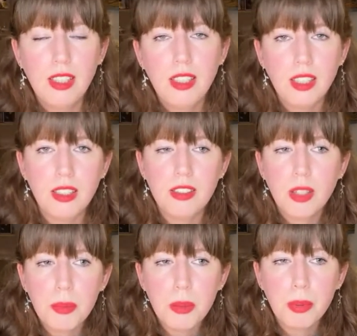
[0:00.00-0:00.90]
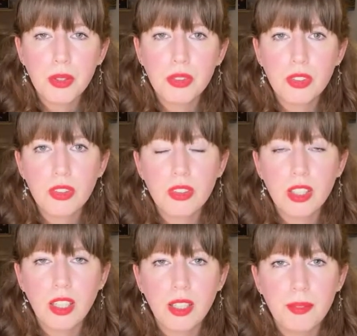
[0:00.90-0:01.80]
And W boson
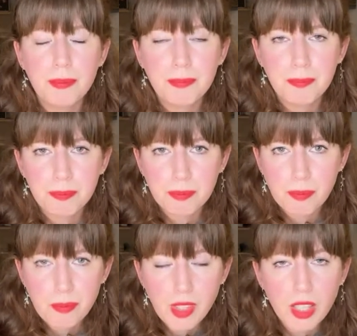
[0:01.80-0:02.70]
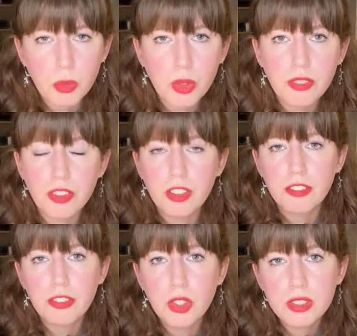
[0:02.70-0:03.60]
is one of the
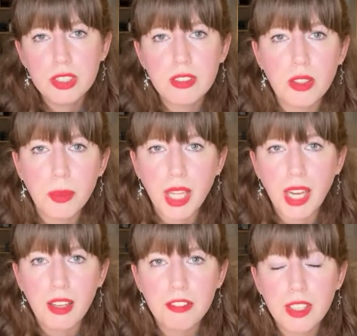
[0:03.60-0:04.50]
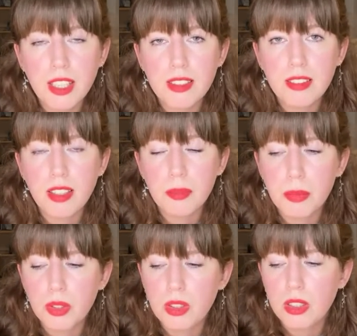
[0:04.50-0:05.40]
forces that we have in the standard
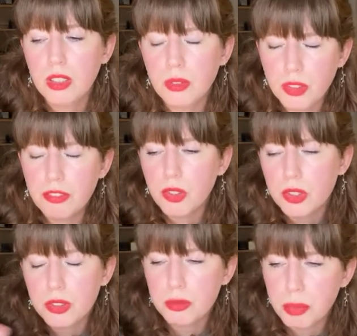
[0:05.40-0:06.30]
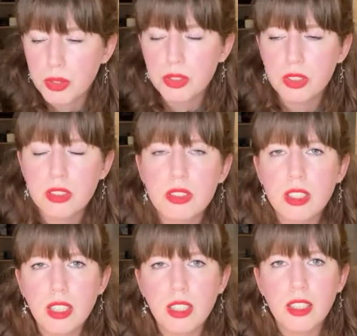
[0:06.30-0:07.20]
model, or the force bosons
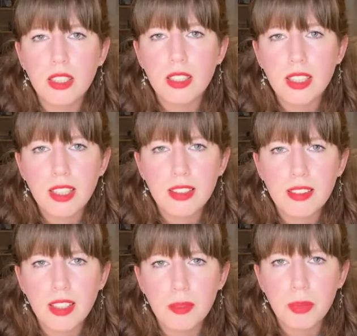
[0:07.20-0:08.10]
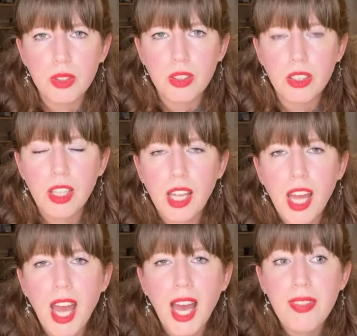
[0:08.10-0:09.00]
in the standard model.
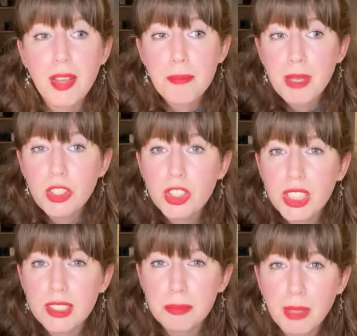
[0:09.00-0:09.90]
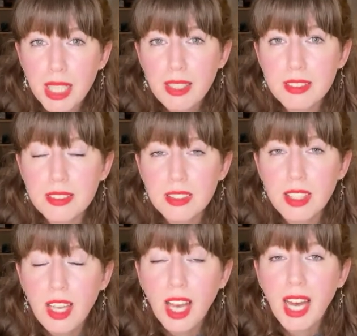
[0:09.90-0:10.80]
And they measured its mass,
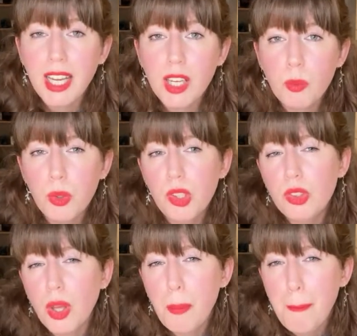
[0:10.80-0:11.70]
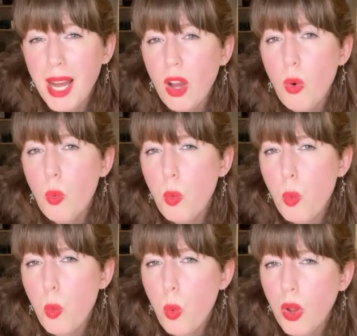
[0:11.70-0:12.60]
and it was about
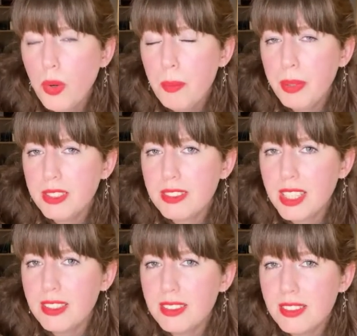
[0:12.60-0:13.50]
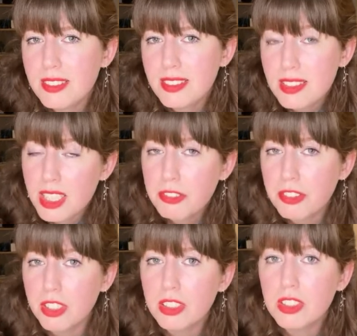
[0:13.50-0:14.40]
1%
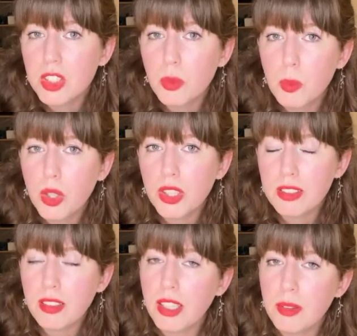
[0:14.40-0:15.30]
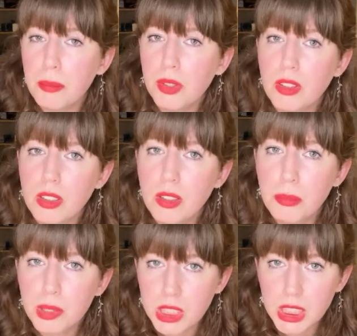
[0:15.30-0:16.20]
different to what the standard model
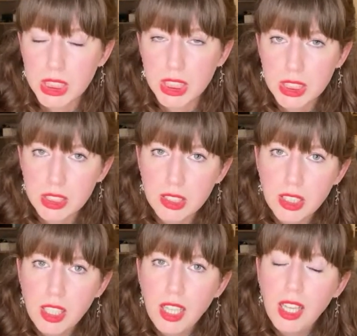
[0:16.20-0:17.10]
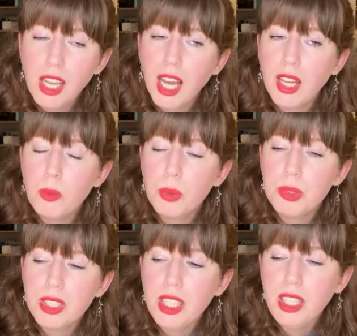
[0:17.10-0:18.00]
predicted. And what
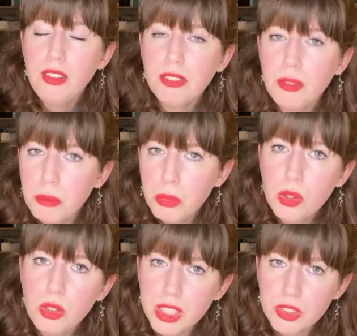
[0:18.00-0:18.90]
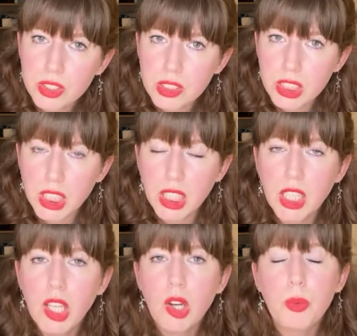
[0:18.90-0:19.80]
was even more interesting
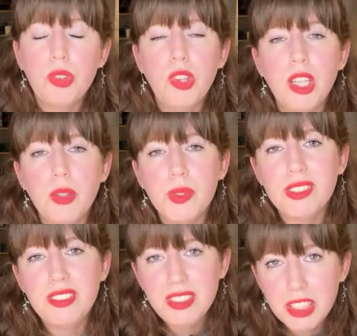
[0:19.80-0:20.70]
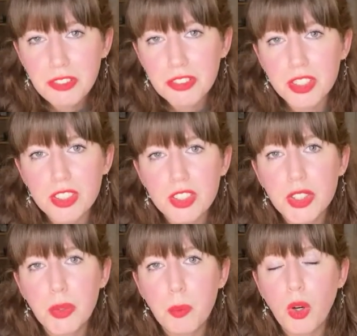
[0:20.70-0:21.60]
was that it was different
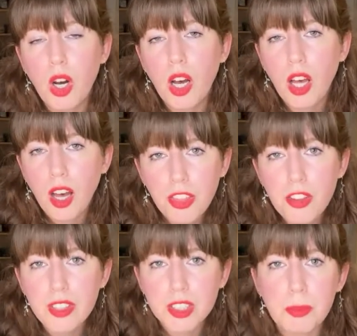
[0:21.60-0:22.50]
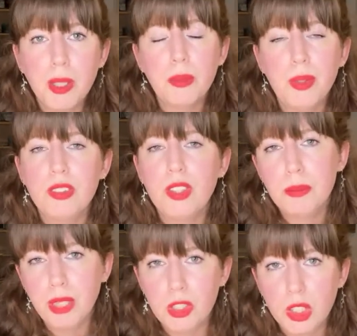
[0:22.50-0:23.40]
to what other experiments had measured